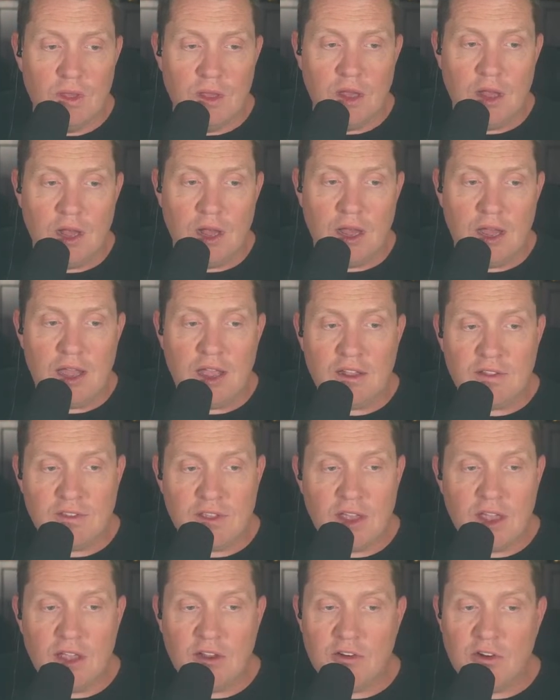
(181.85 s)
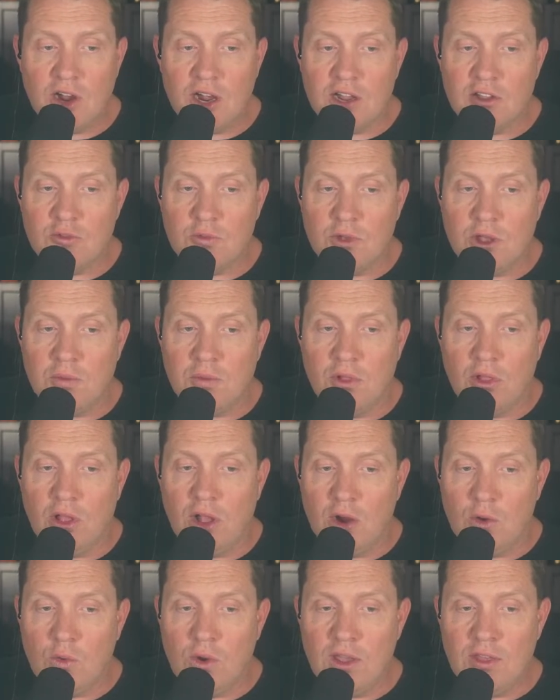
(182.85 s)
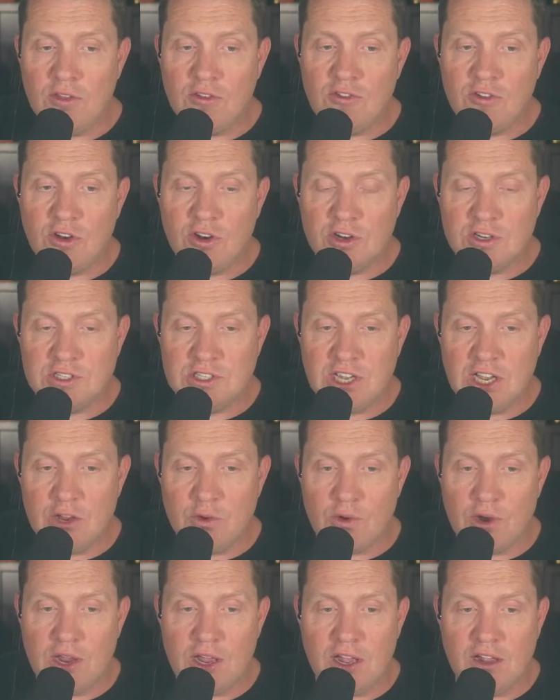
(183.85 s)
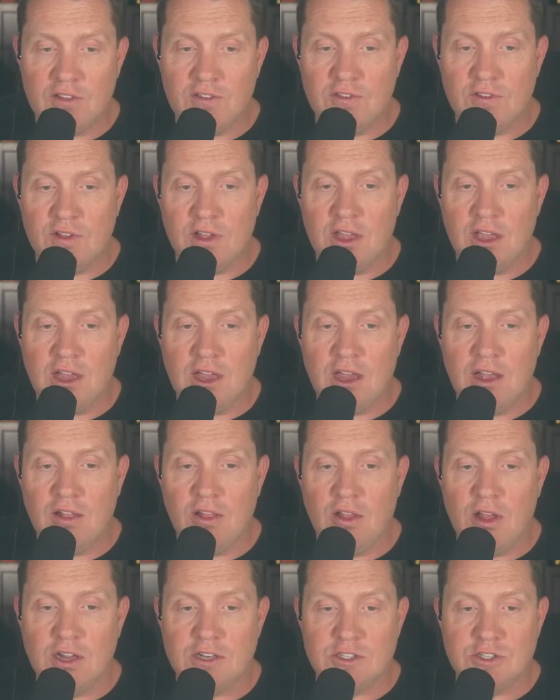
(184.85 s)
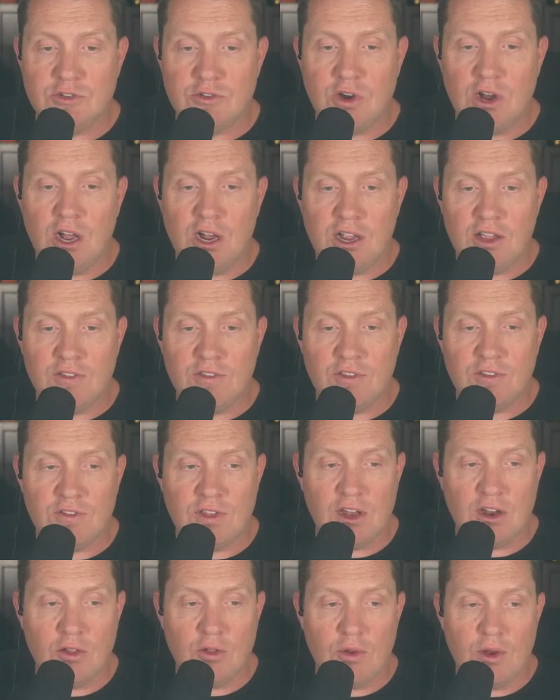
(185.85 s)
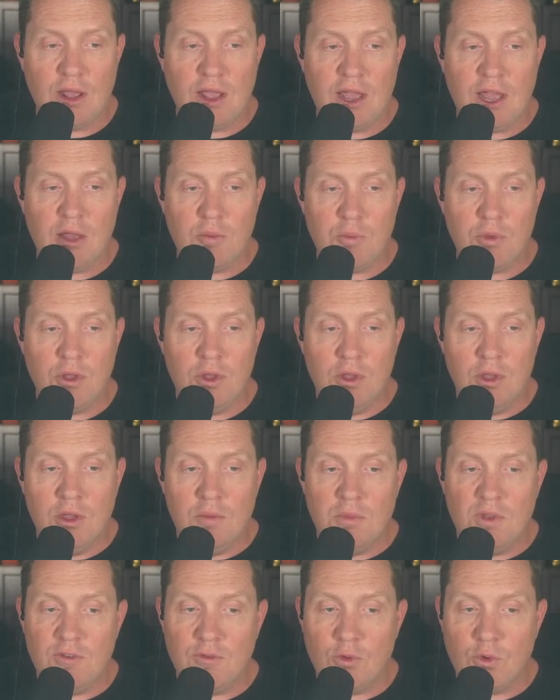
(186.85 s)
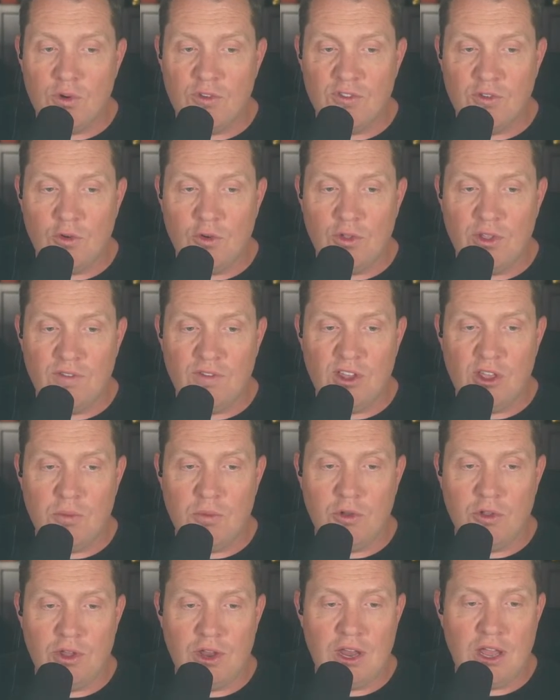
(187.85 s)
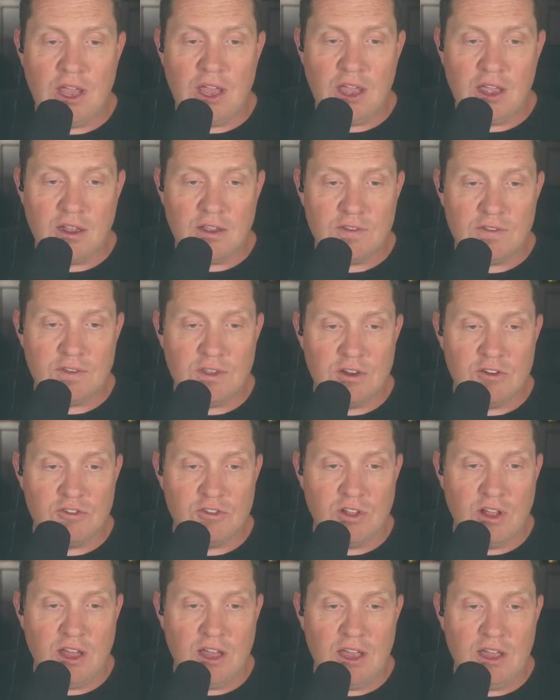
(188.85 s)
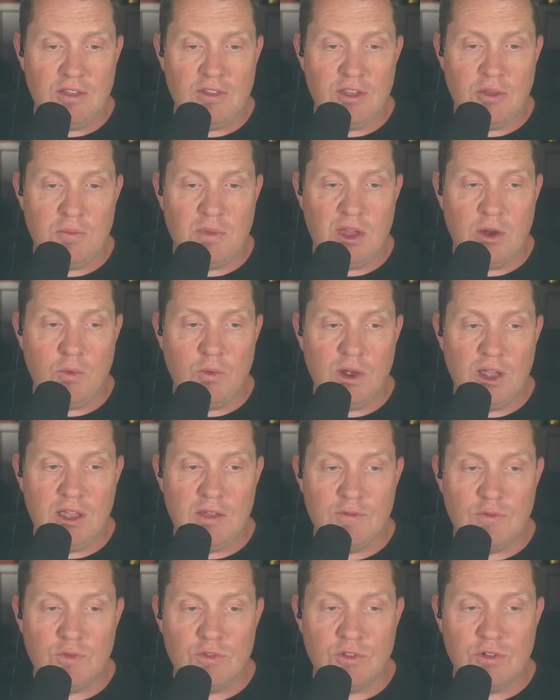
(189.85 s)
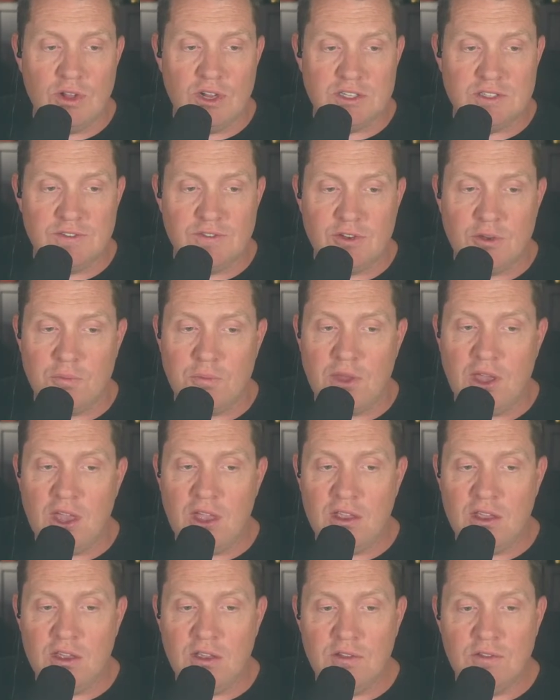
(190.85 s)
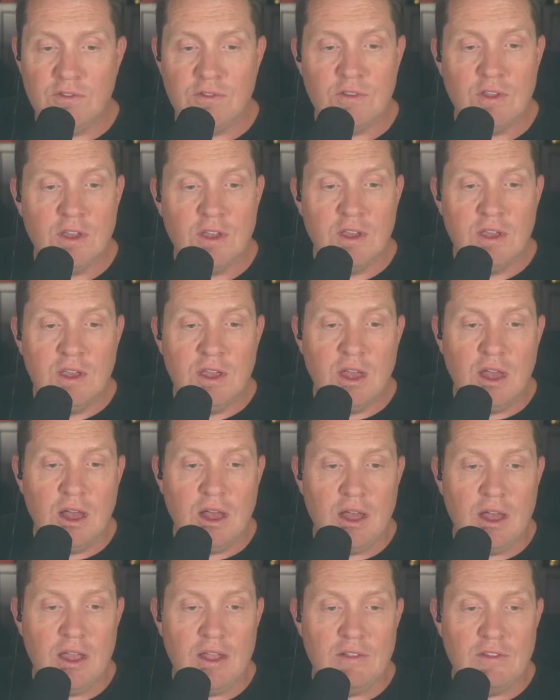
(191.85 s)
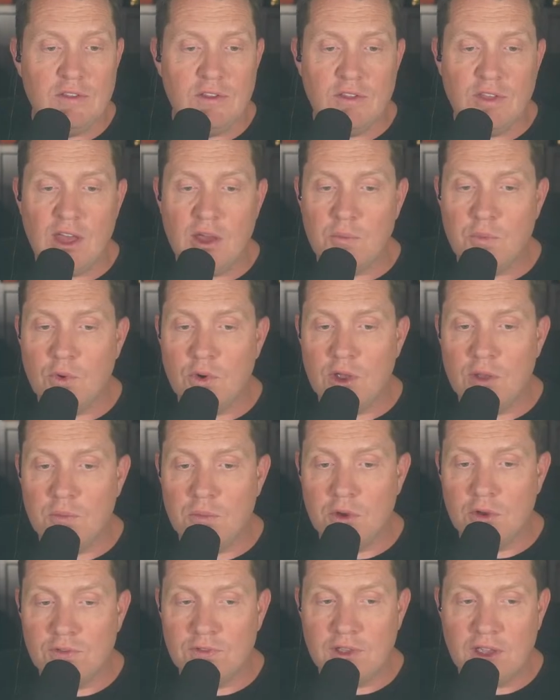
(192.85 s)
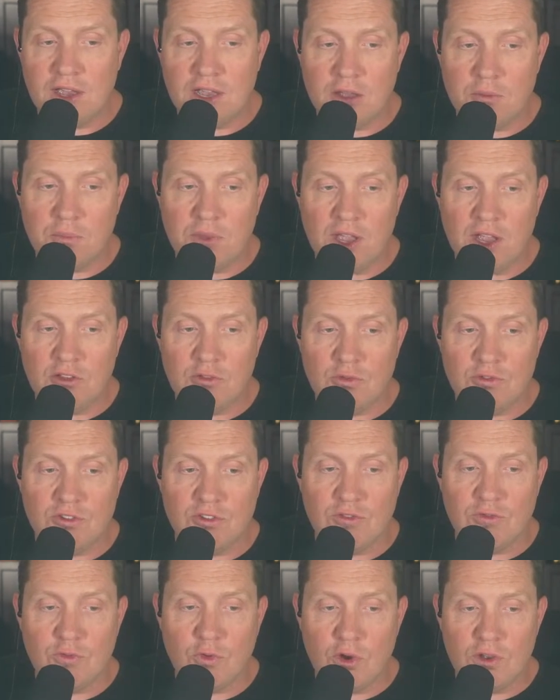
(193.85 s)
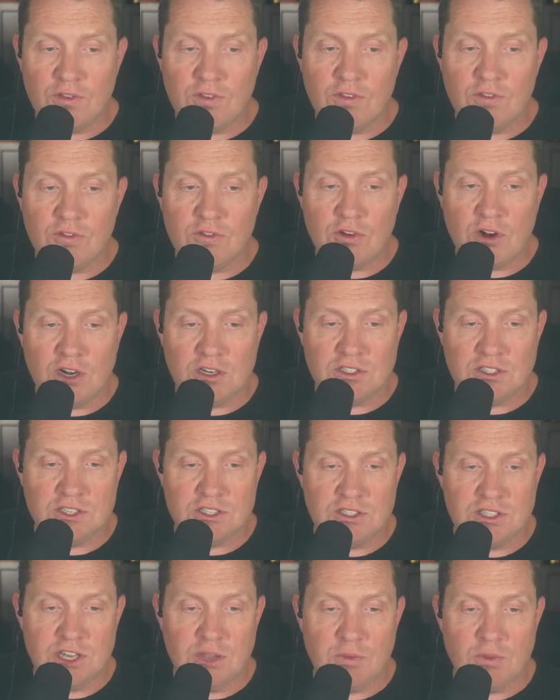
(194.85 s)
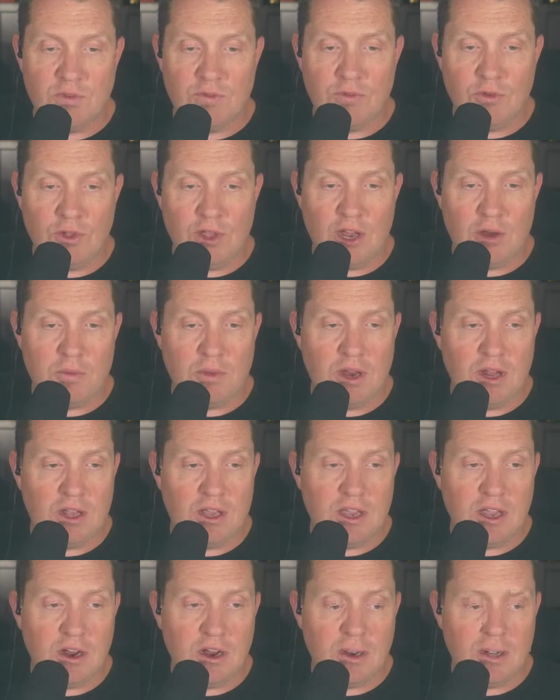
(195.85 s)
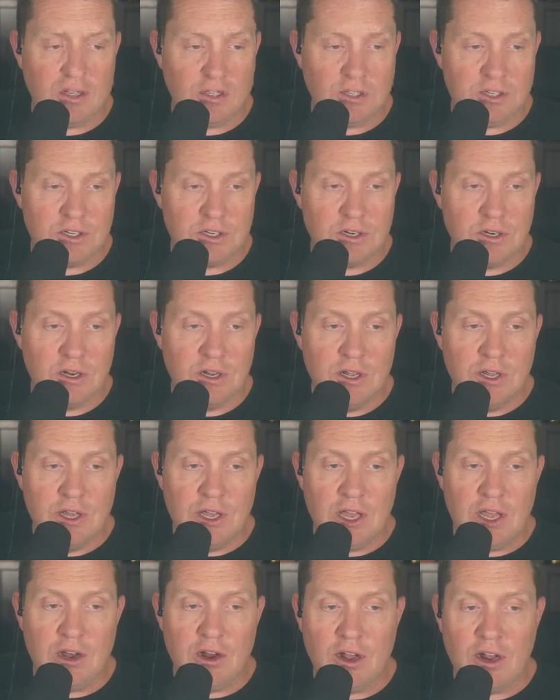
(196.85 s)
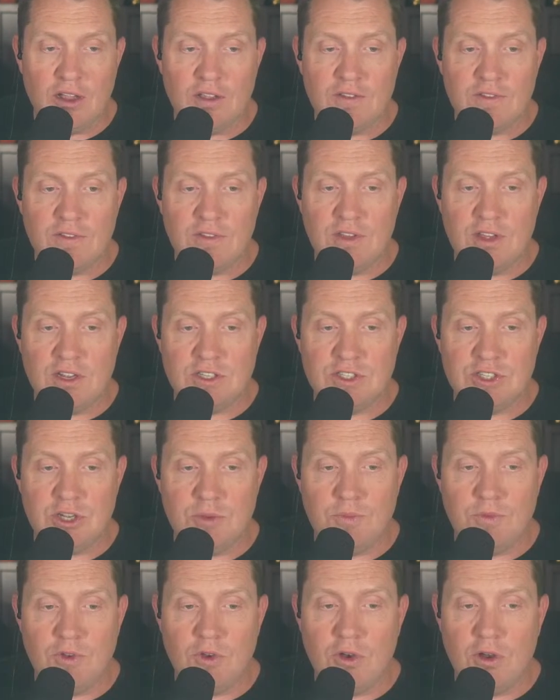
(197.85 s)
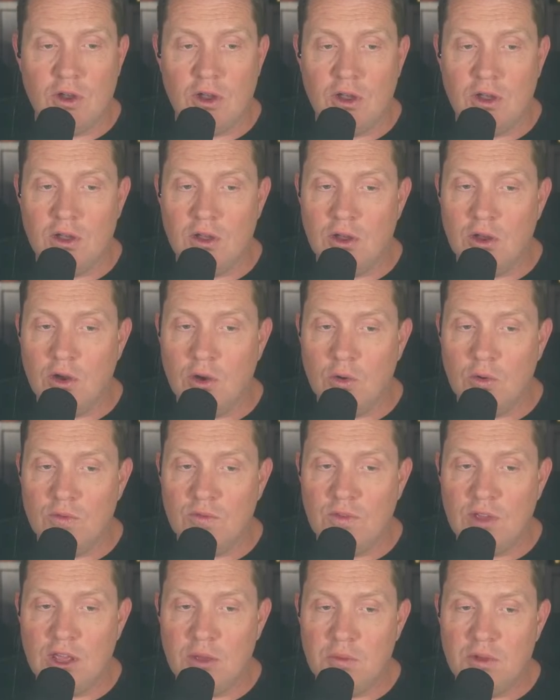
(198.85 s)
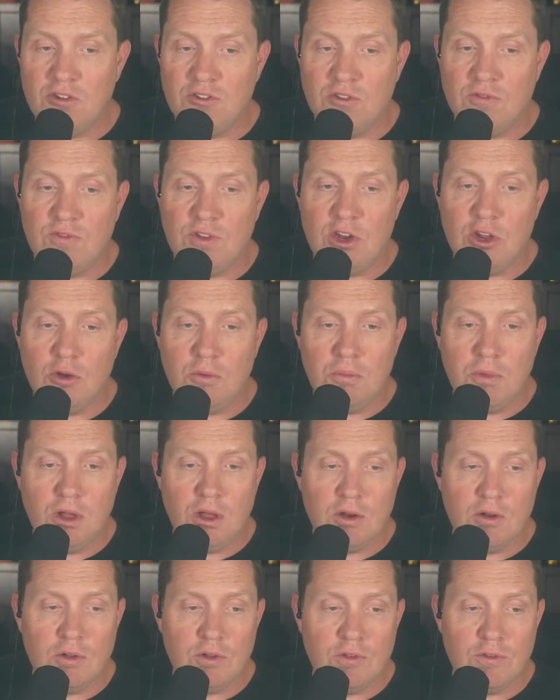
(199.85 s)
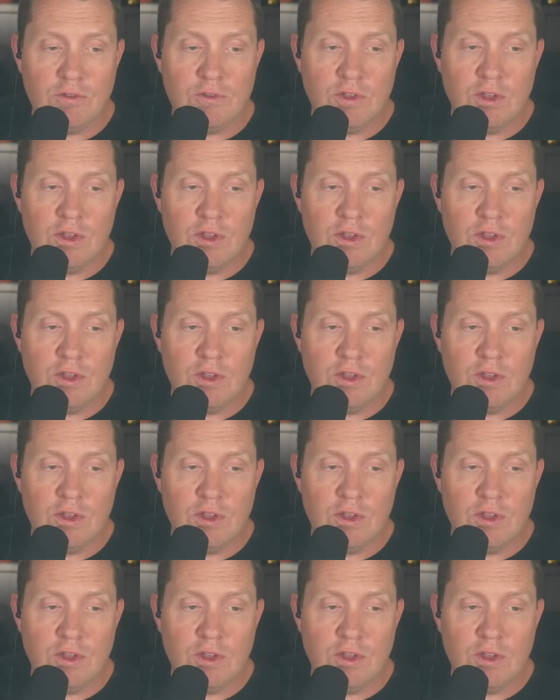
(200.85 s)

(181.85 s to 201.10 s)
Uh, XAI Grok has become a long way this year. In January, XAI launched Grok as a standalone app. Before, it was only available in X. In July, they made waves with the launch of Companions. Uh, until that point, most AI companions were just voices. Grok changed the game with a fully animated character. In August, they shipped uh, own image and video models.